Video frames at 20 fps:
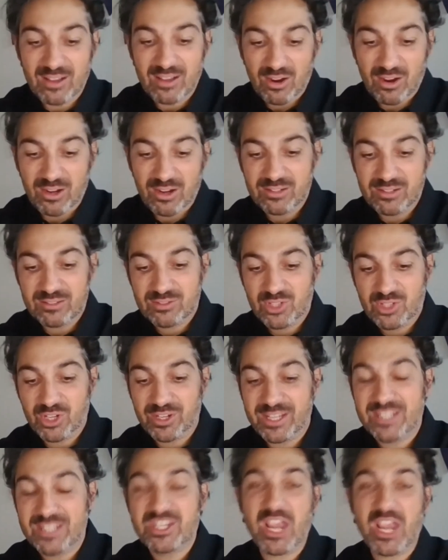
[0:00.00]
our
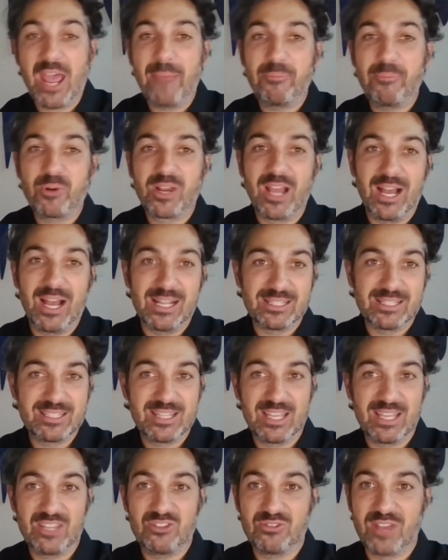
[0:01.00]
Turkish apricots
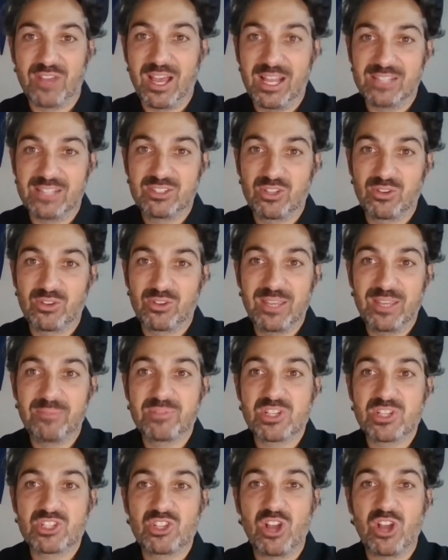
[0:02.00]
that you got, so Kim
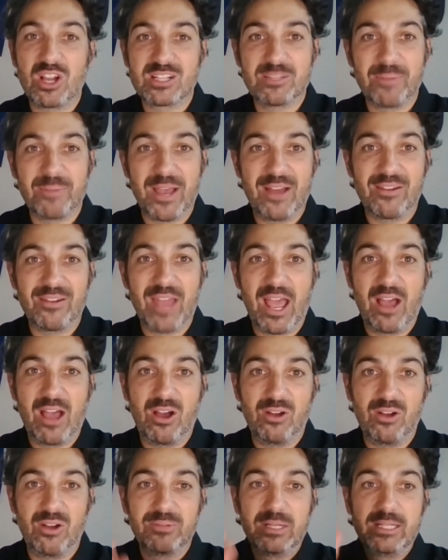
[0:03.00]
just talked about
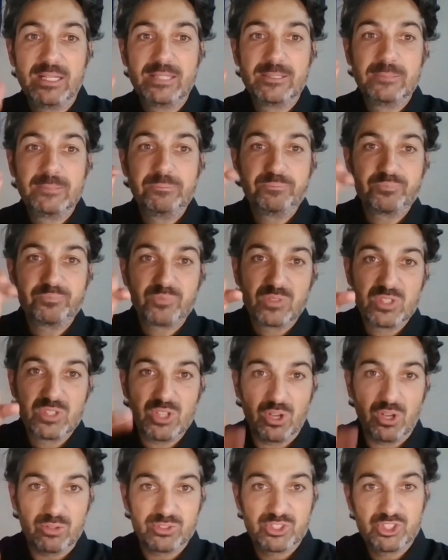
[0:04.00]
how, you
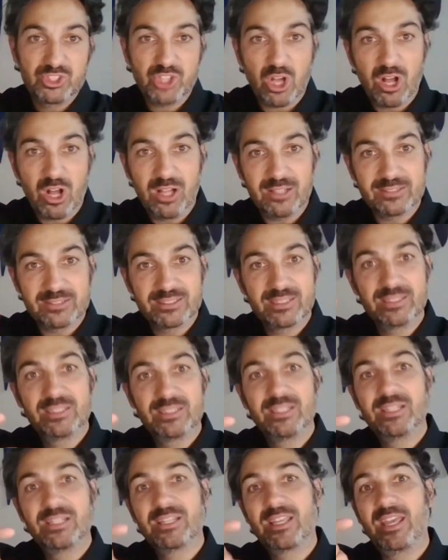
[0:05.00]
know, salt
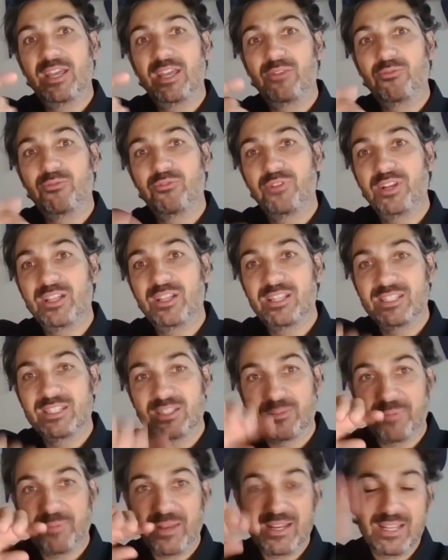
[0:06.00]
can really,
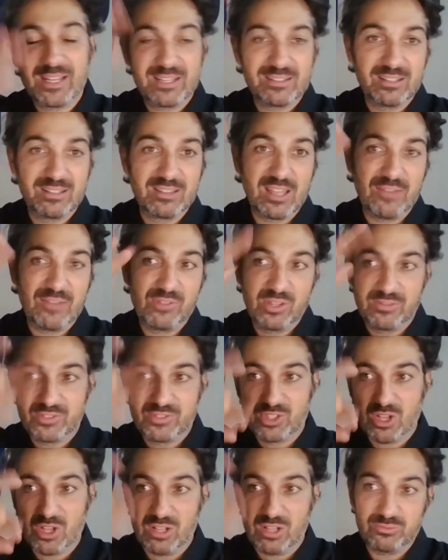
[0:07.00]
depending on the level of
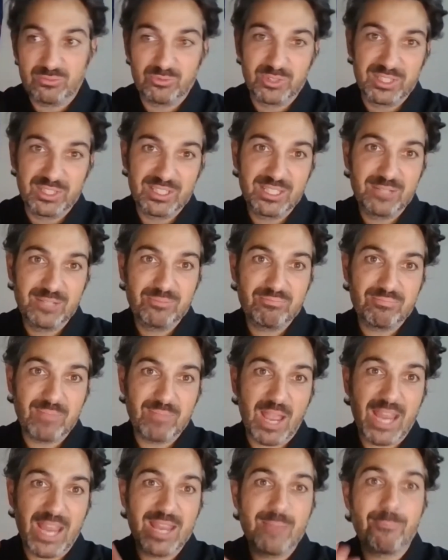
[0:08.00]
salt, really
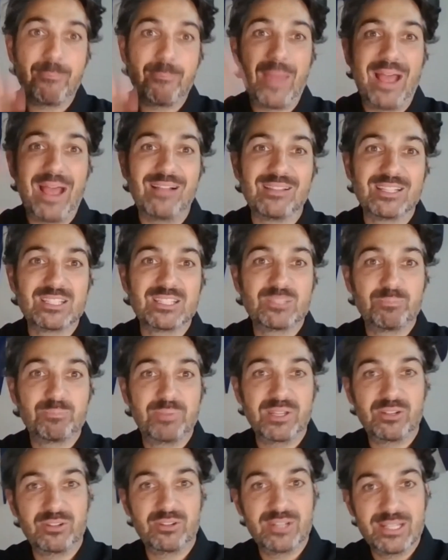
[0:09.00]
balance
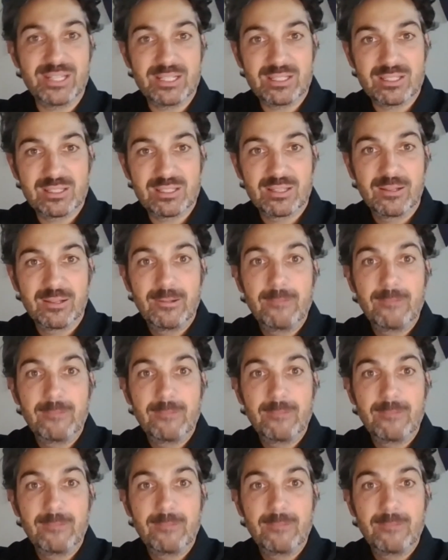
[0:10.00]
bitterness,